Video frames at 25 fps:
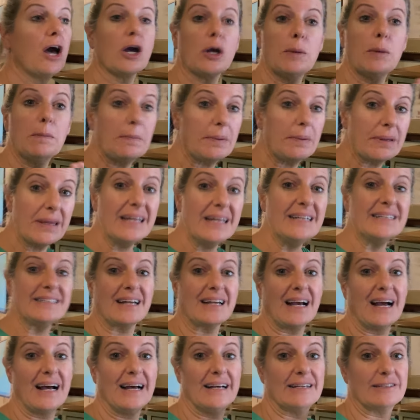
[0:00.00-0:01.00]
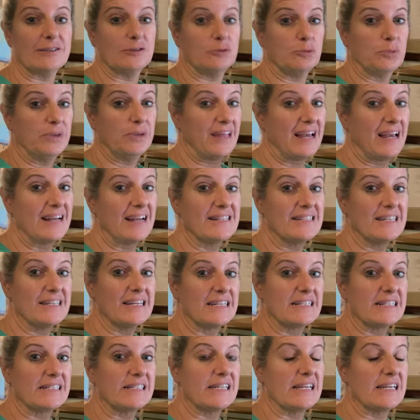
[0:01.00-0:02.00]
complete ties with
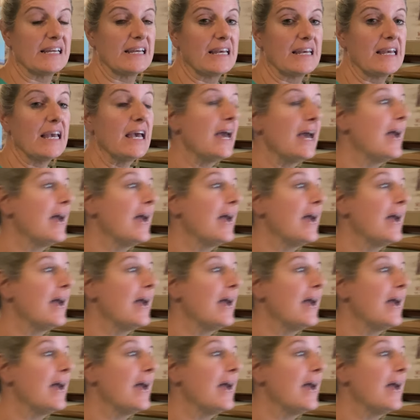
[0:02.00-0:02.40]
AT&T,